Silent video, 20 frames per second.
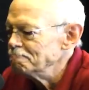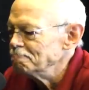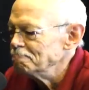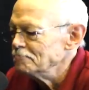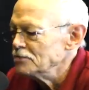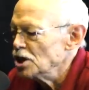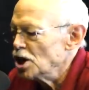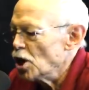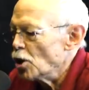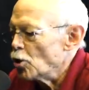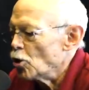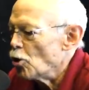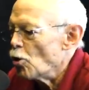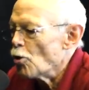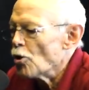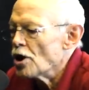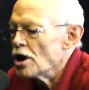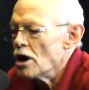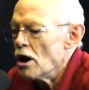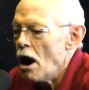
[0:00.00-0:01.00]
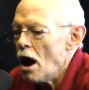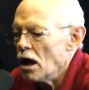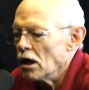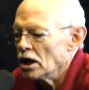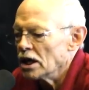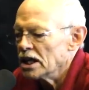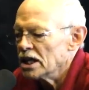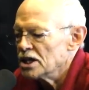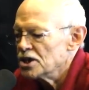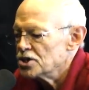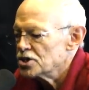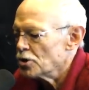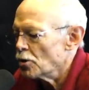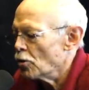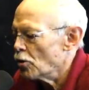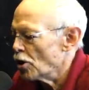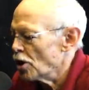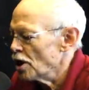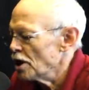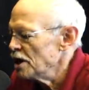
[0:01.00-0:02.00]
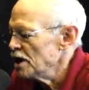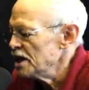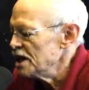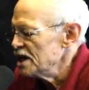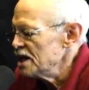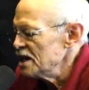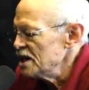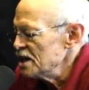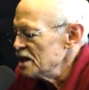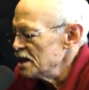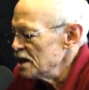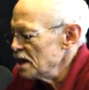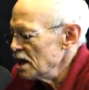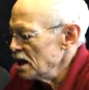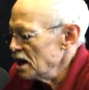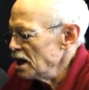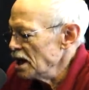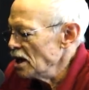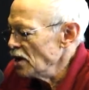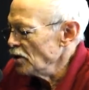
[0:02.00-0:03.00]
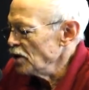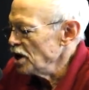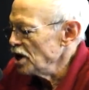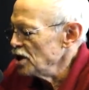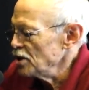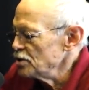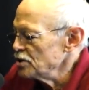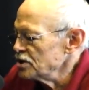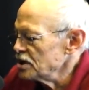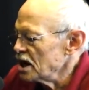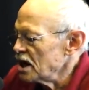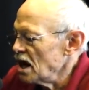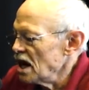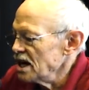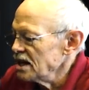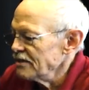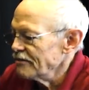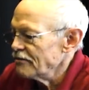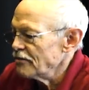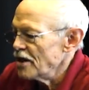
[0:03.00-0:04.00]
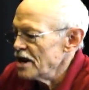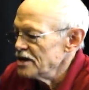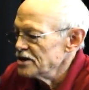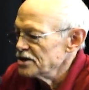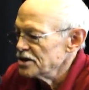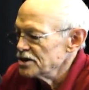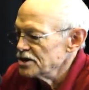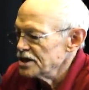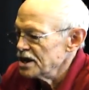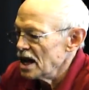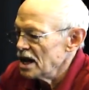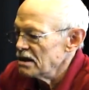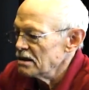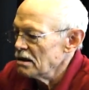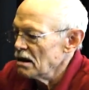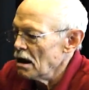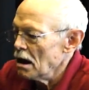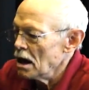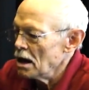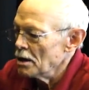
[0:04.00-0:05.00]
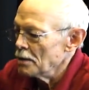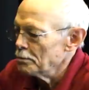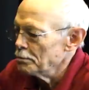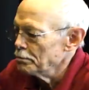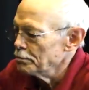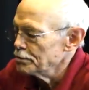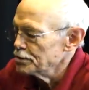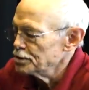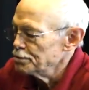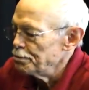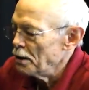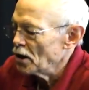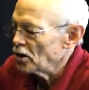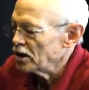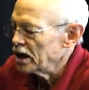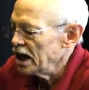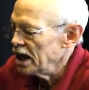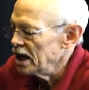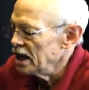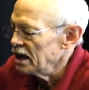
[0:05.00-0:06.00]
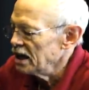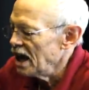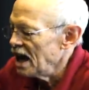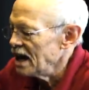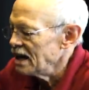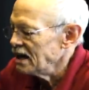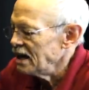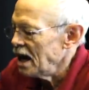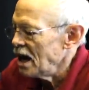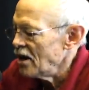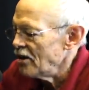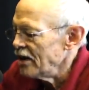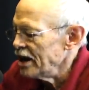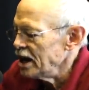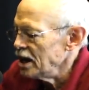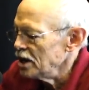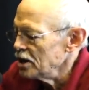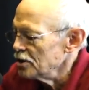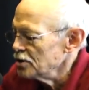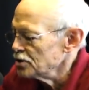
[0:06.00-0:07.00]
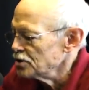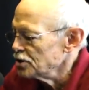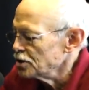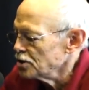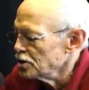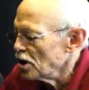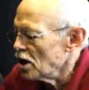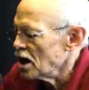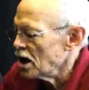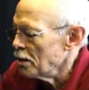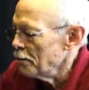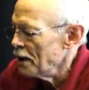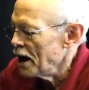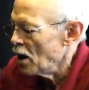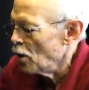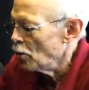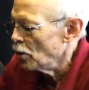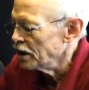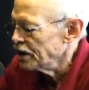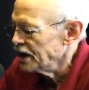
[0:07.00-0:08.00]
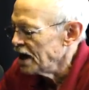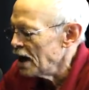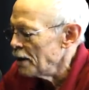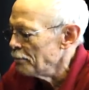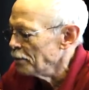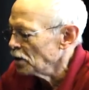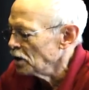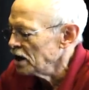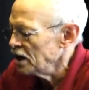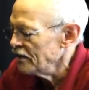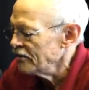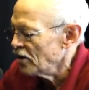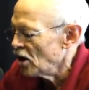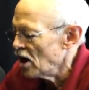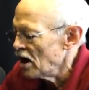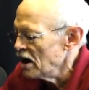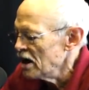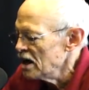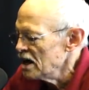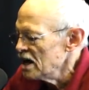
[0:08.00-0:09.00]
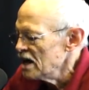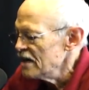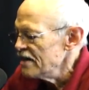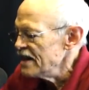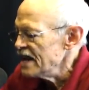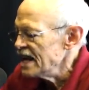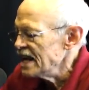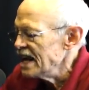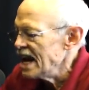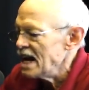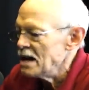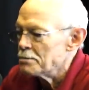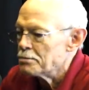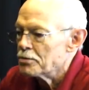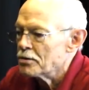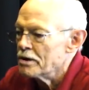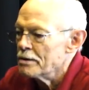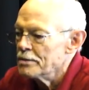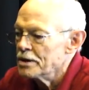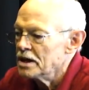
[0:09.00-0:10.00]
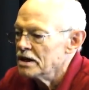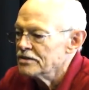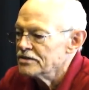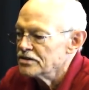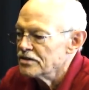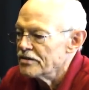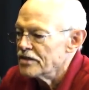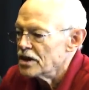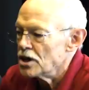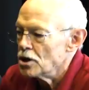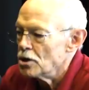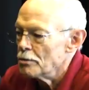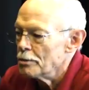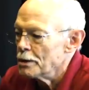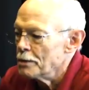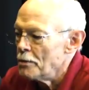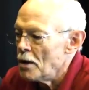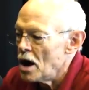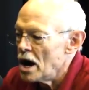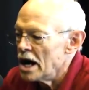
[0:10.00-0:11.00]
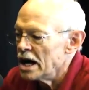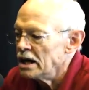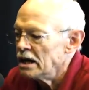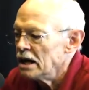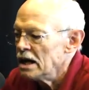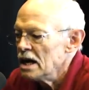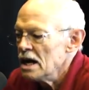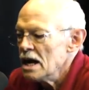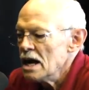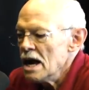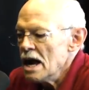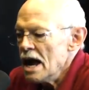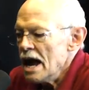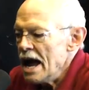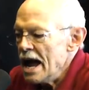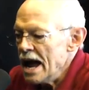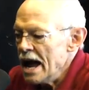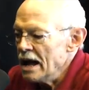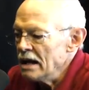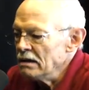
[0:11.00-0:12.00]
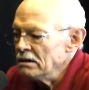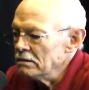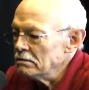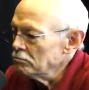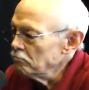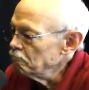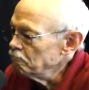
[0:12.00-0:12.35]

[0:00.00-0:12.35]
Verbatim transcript: you know core knowledge, or you know, to use the kind of phrases that uh, Spelke and, and Carey use to talk about what they believe are the innate primitives of the human mind, and